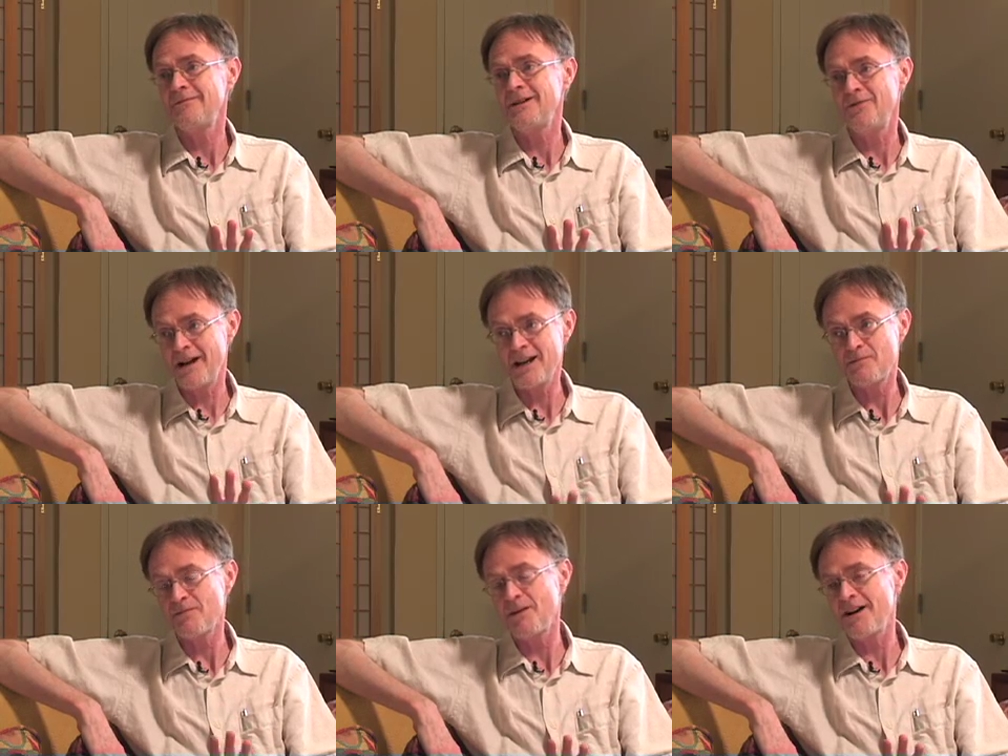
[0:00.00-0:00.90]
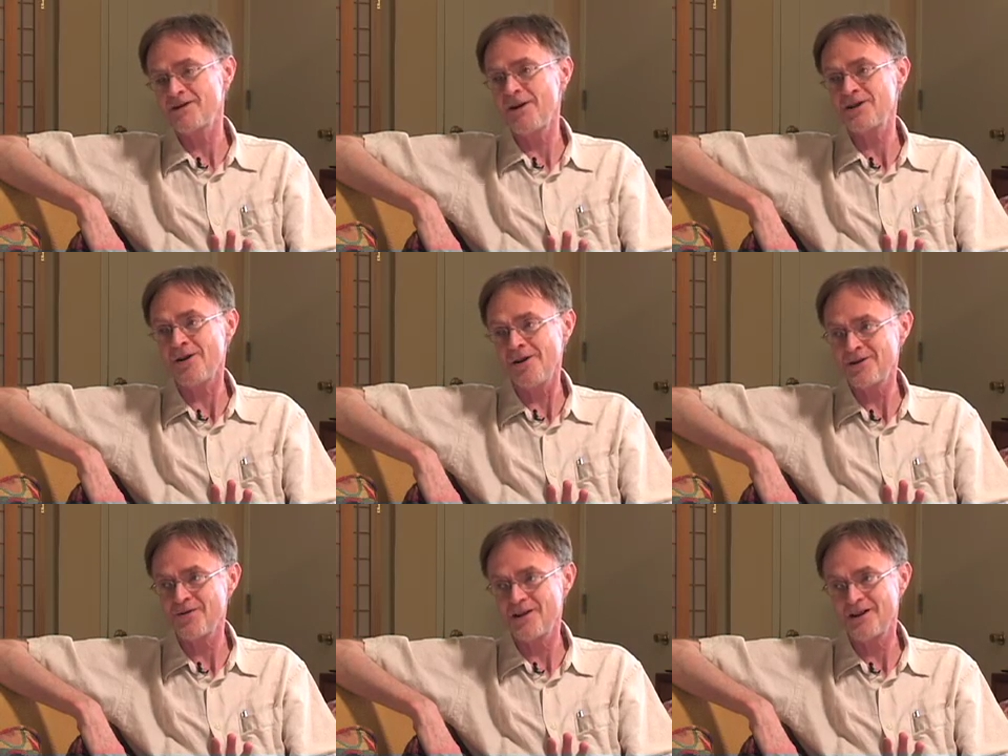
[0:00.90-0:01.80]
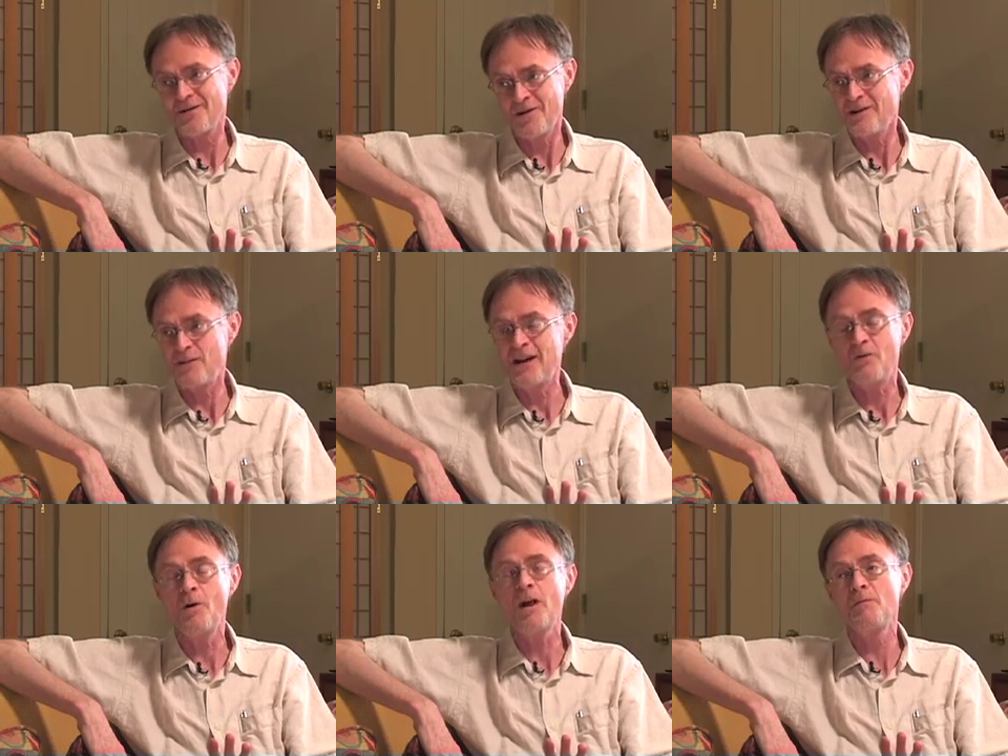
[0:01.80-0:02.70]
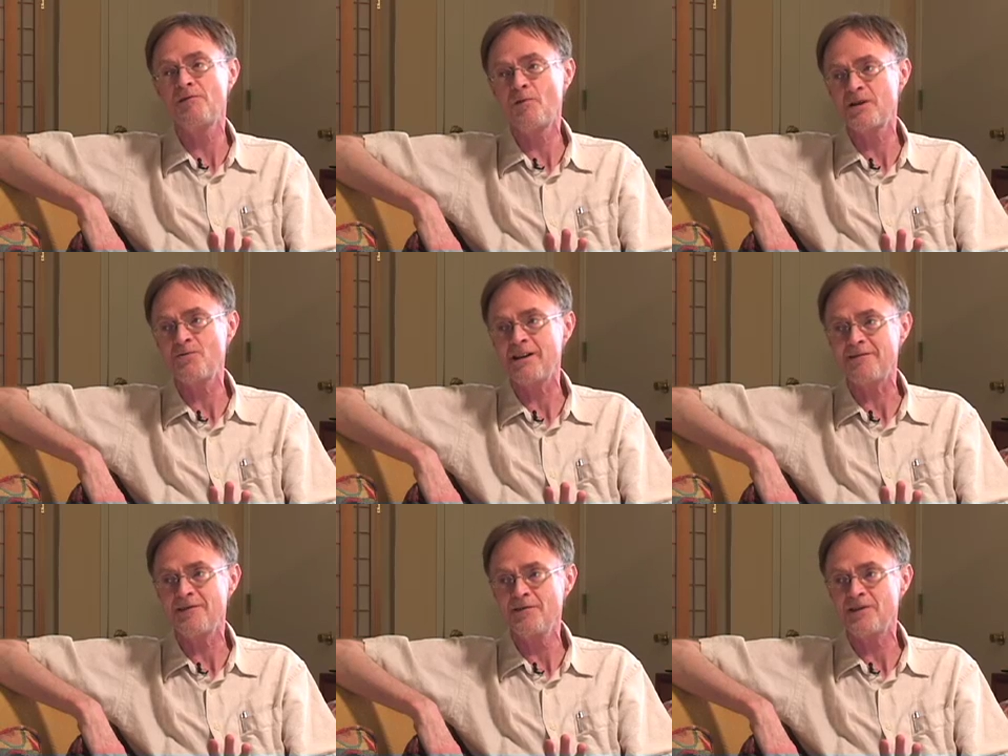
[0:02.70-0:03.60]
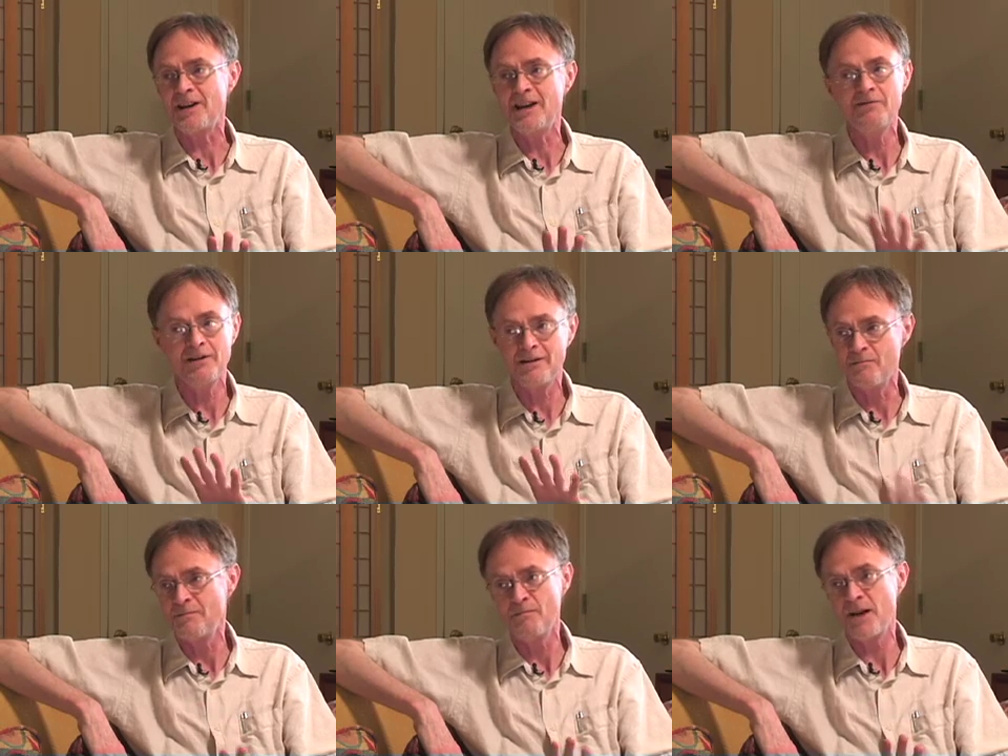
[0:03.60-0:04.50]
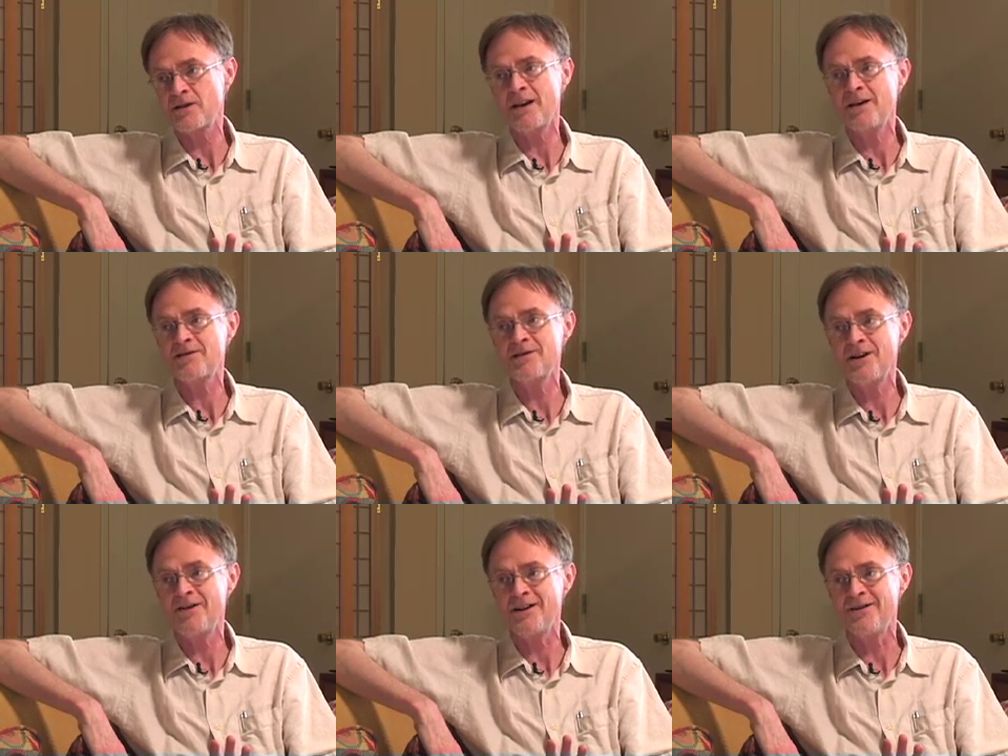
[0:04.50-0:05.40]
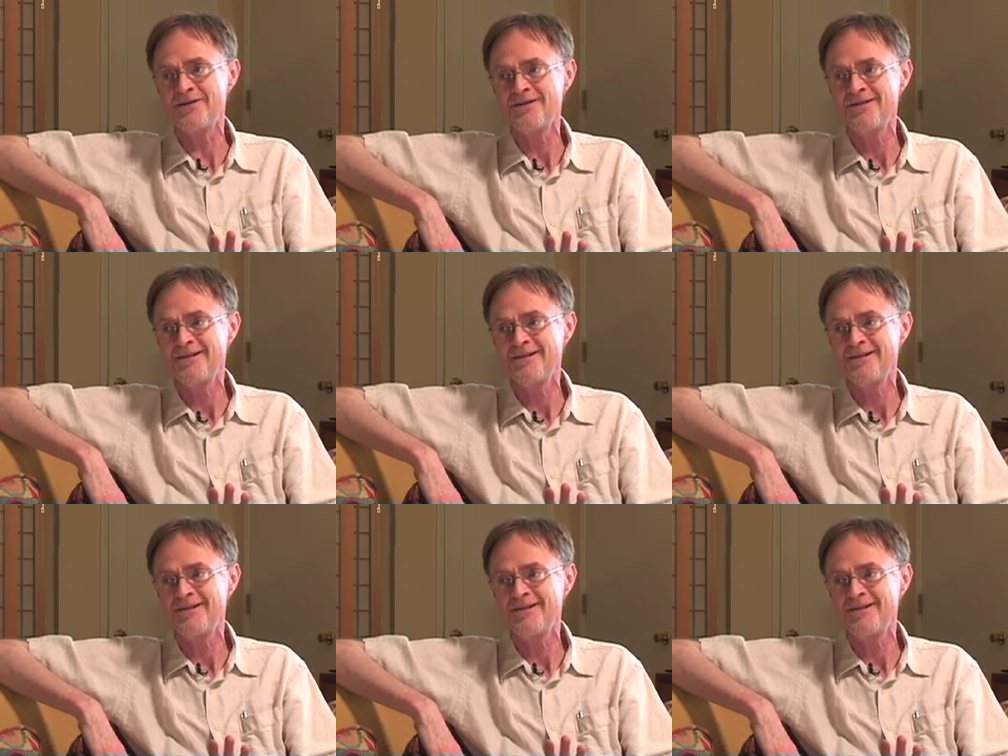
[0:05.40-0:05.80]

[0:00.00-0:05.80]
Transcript: Uranium supply is also going to peak well before 2050, even in the best case scenario.